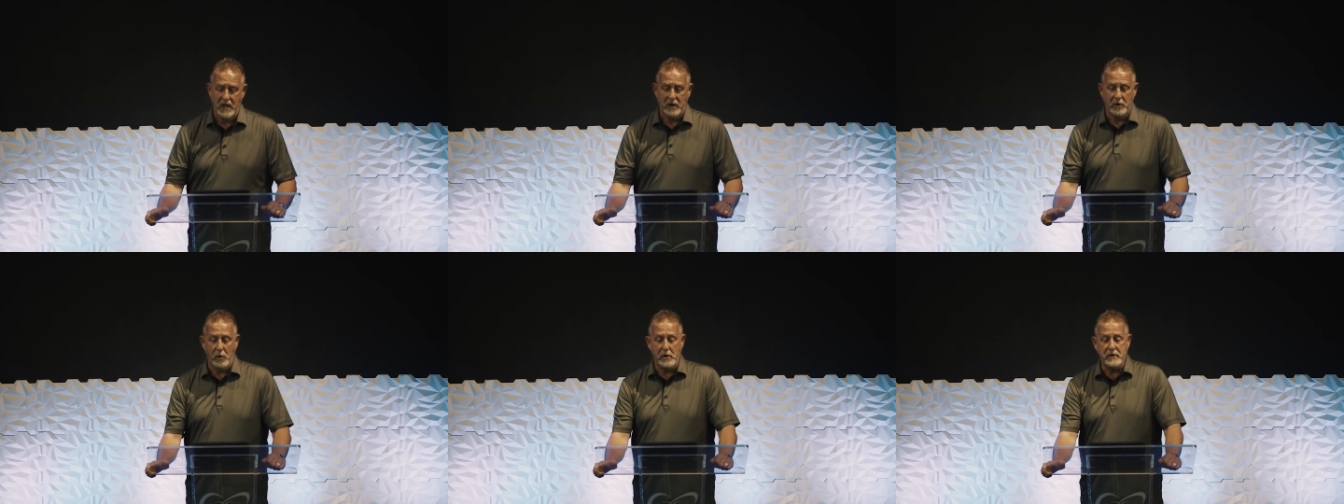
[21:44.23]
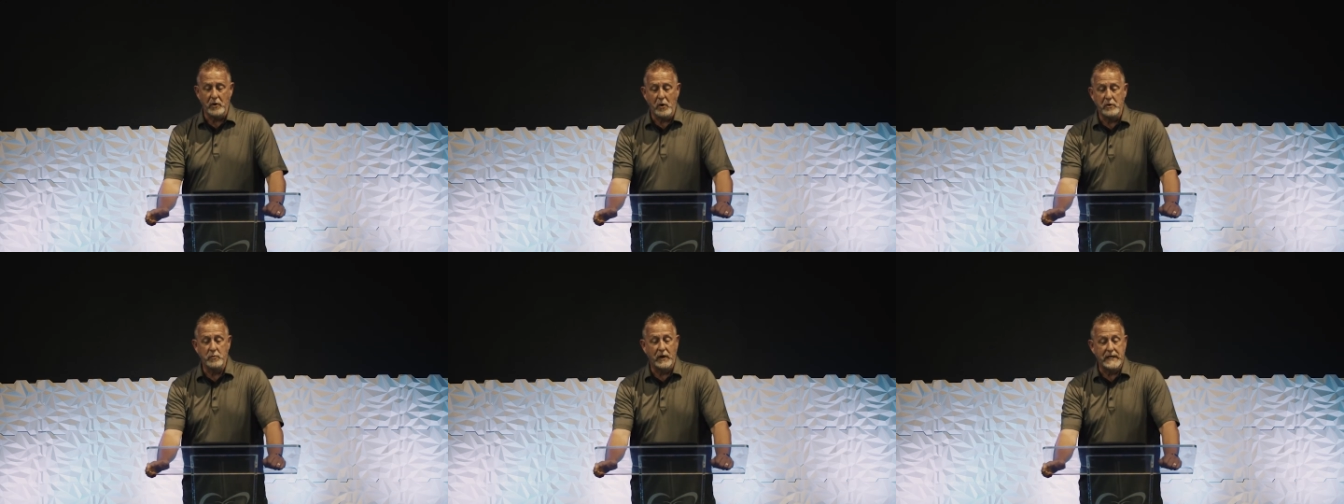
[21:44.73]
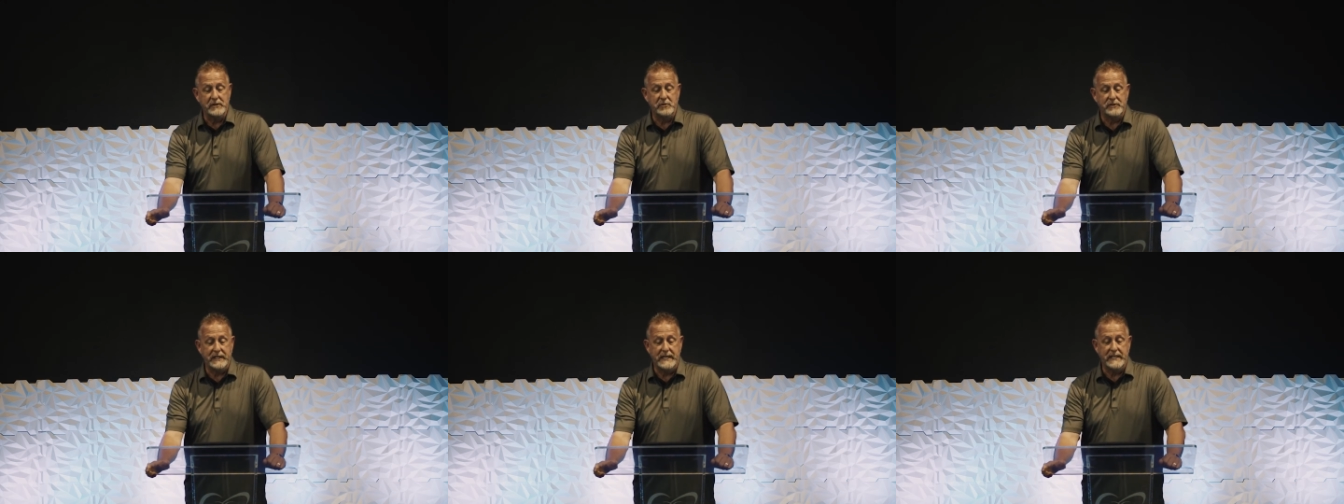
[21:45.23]
'Lord, Lord,' will enter
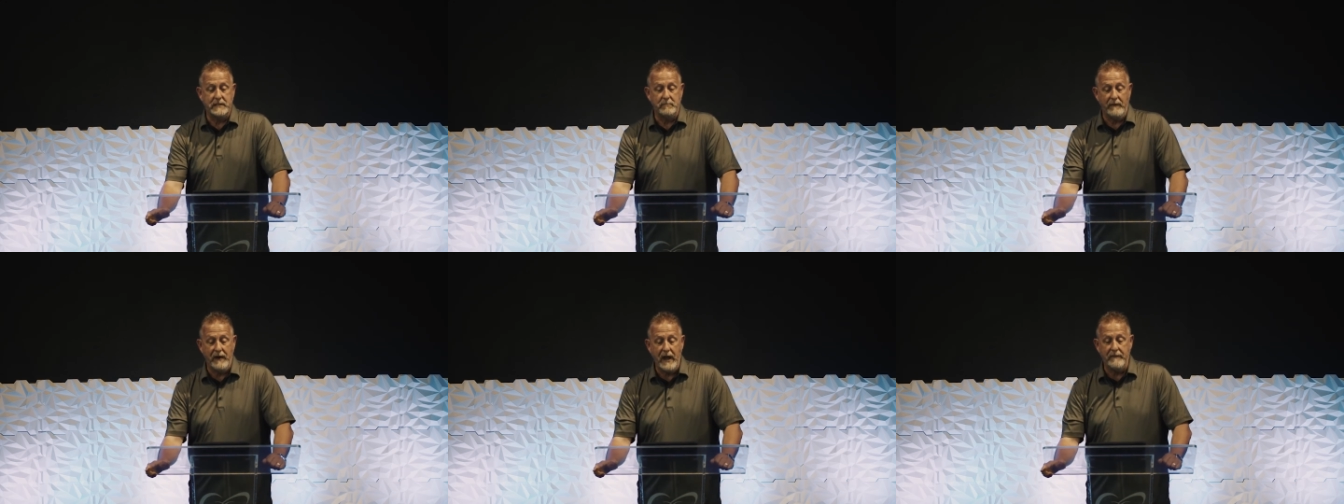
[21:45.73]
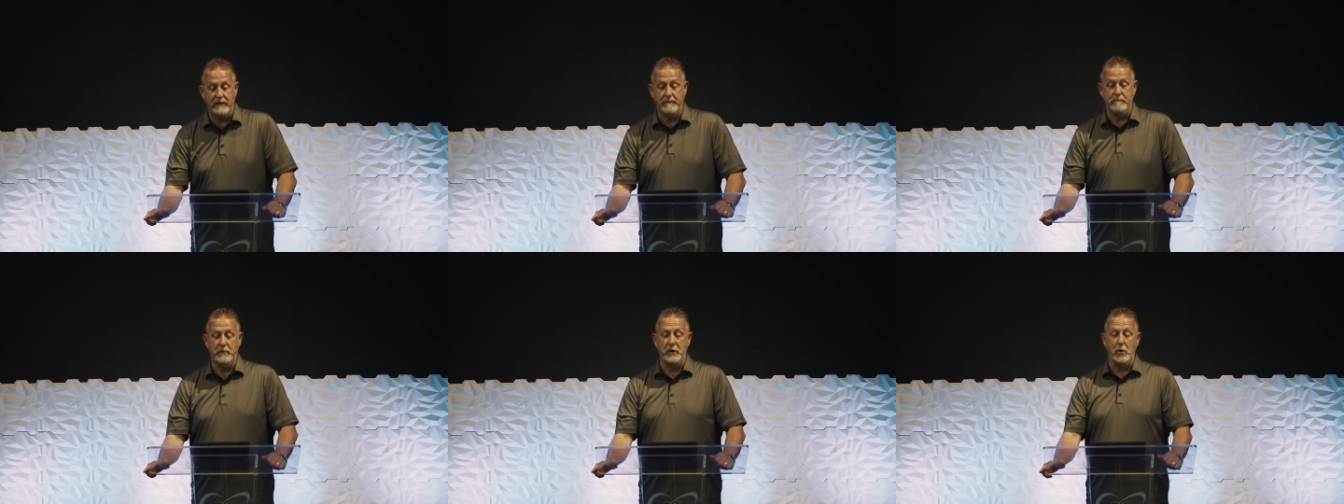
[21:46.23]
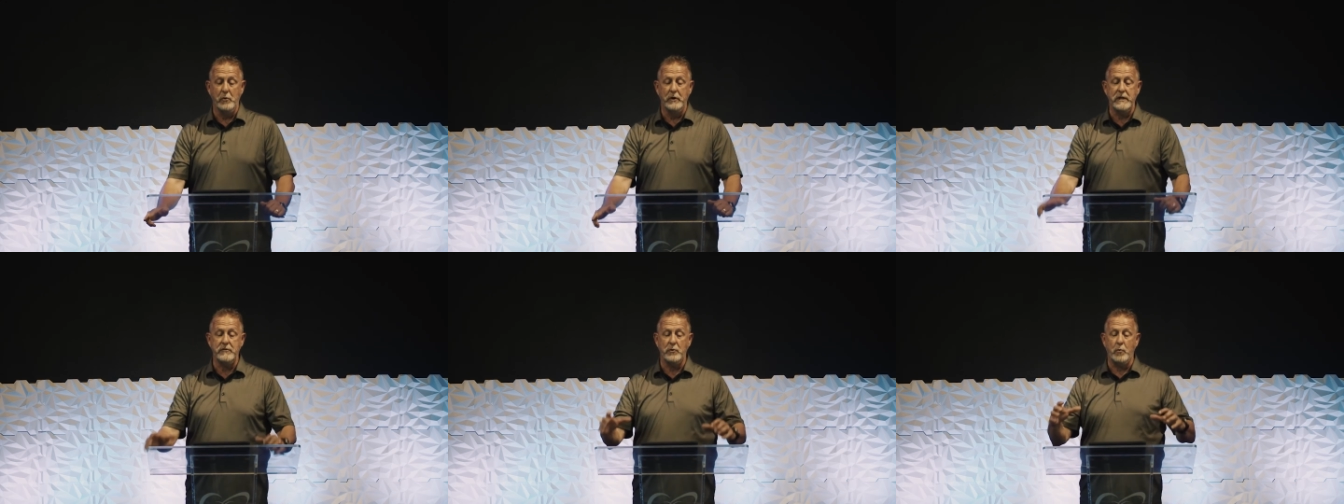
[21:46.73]
the kingdom of heaven, but
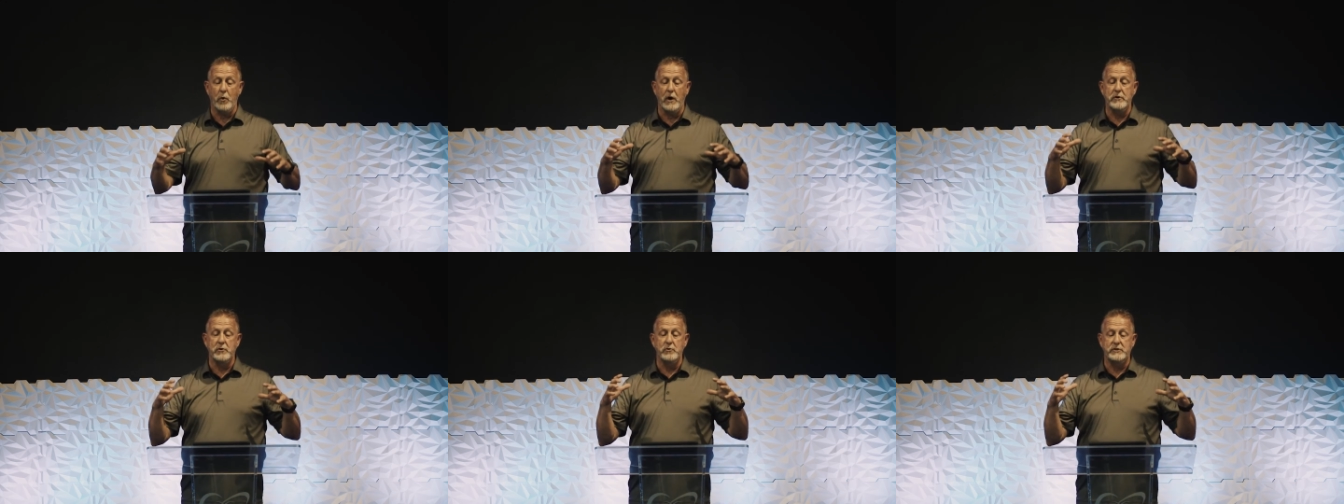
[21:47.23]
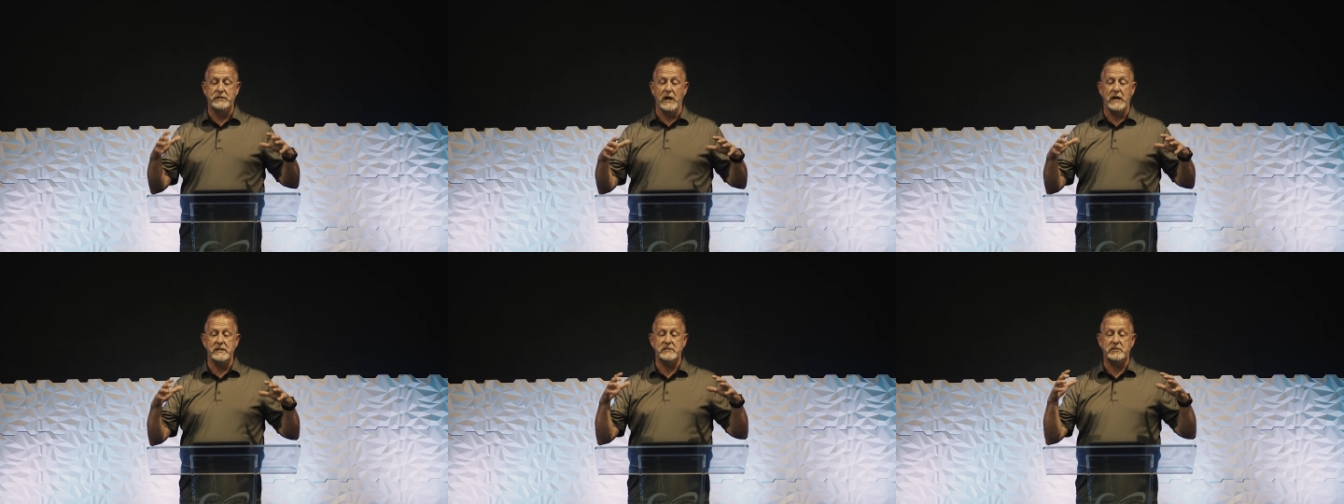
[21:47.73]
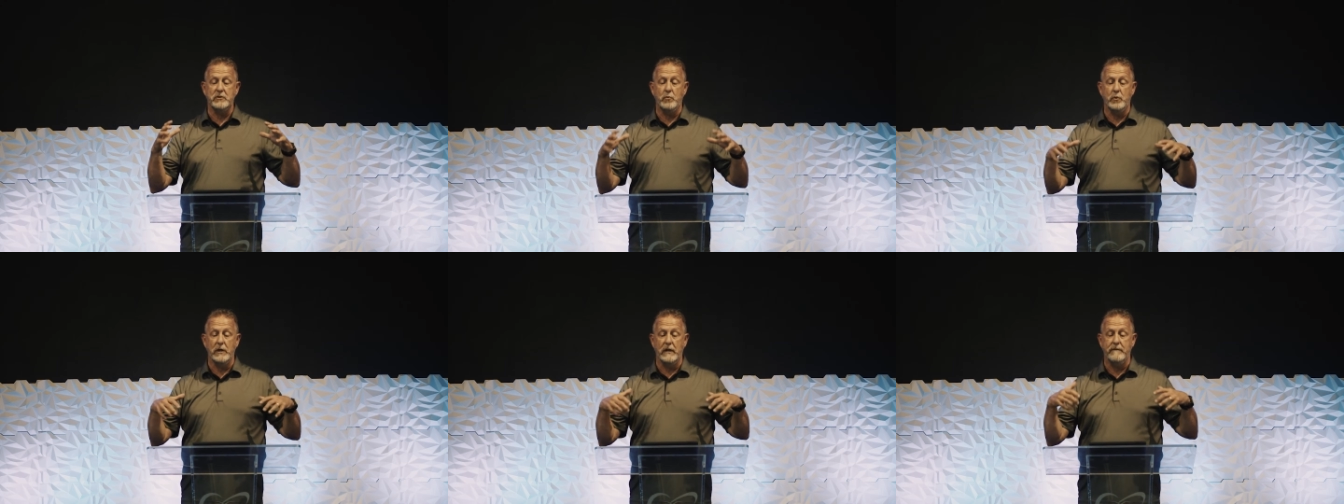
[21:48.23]
only the one who does the
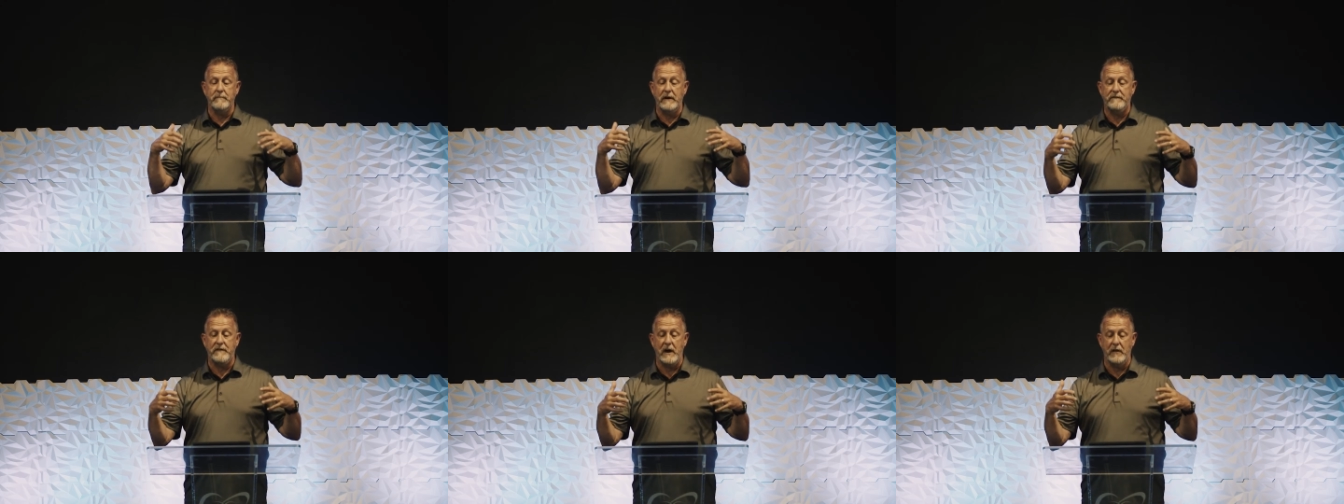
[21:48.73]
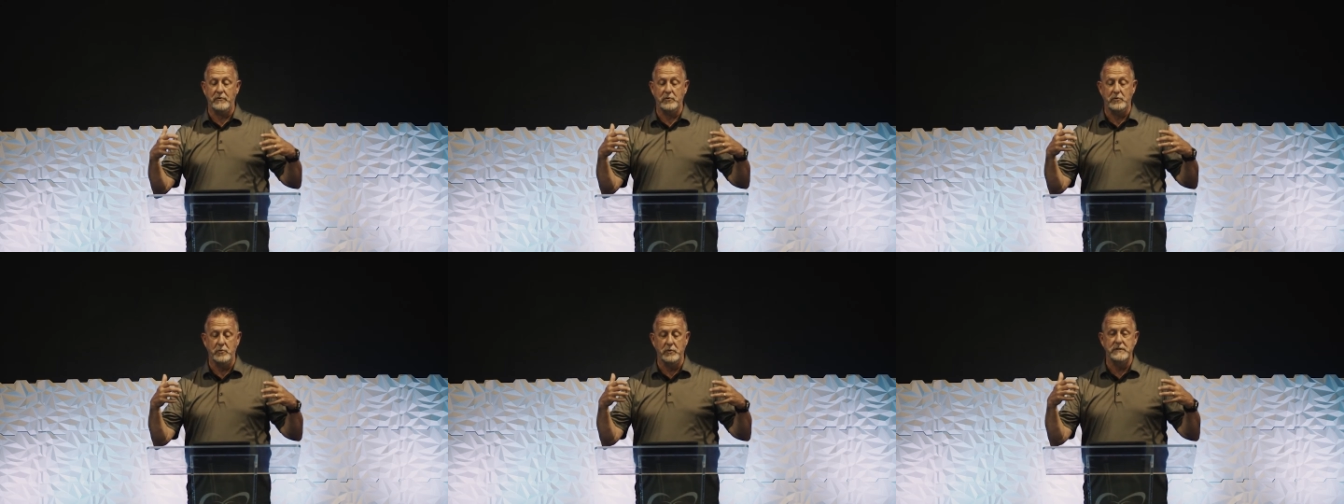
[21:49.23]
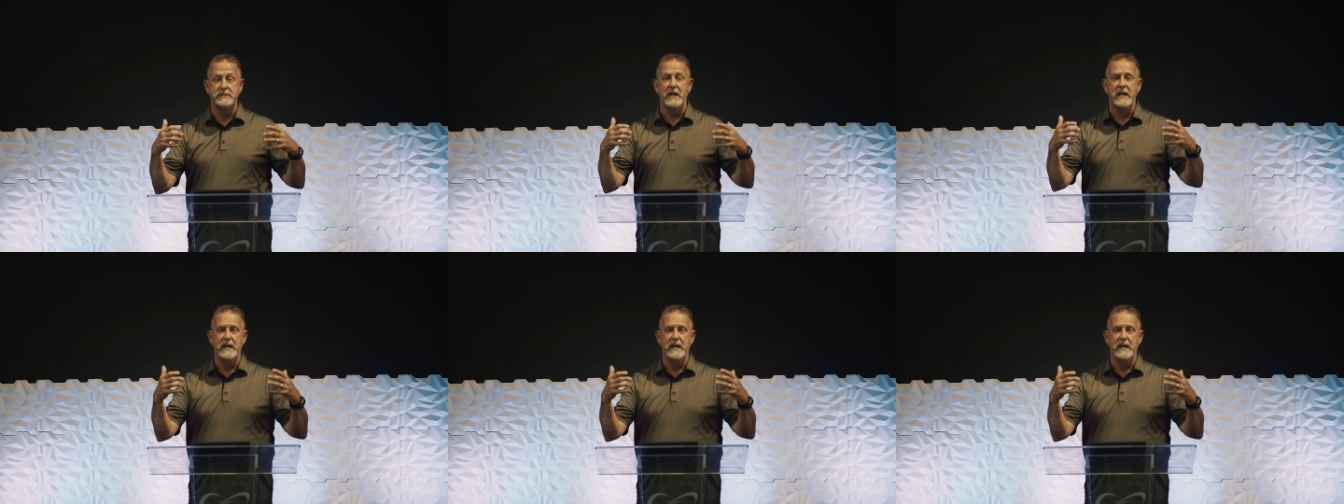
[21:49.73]
will of my Father who is